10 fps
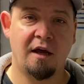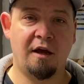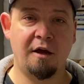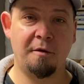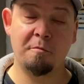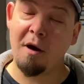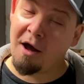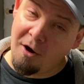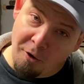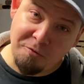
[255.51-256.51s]
I
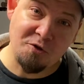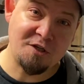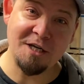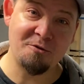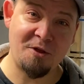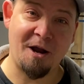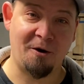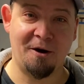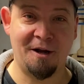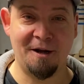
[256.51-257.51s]
hope to see you
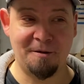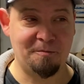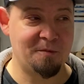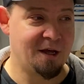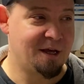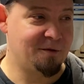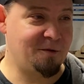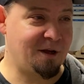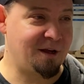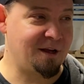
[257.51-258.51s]
there.
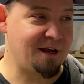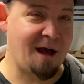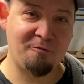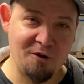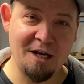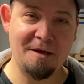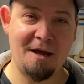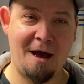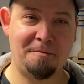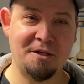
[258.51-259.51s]
I'm really
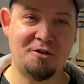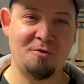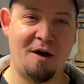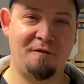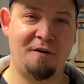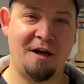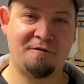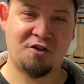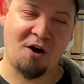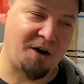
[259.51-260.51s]
happy to
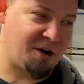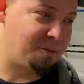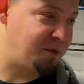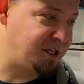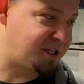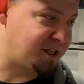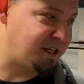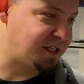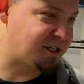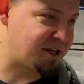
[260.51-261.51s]
have started up these
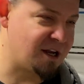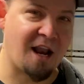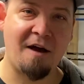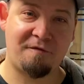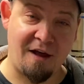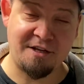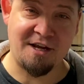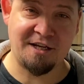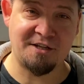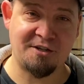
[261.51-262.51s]
live fly
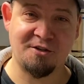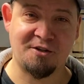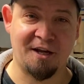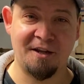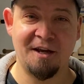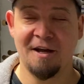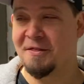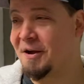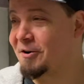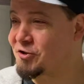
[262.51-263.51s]
tying sessions again.
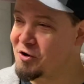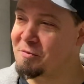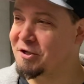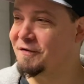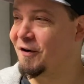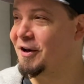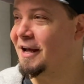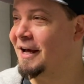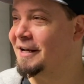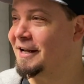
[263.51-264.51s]
They are so much fun,
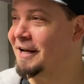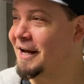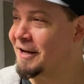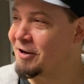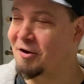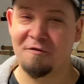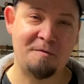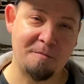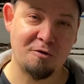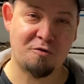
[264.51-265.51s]
and a lot of
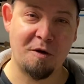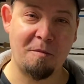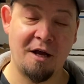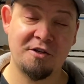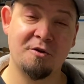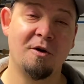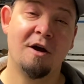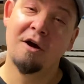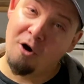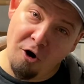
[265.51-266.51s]
people swing by. So
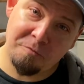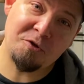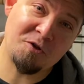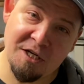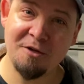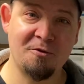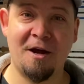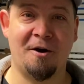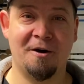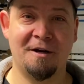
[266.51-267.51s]
hope to see you
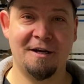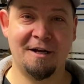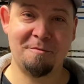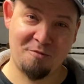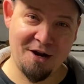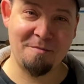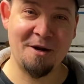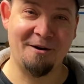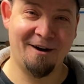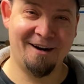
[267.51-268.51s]
there. Bring a
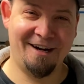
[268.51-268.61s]
beer.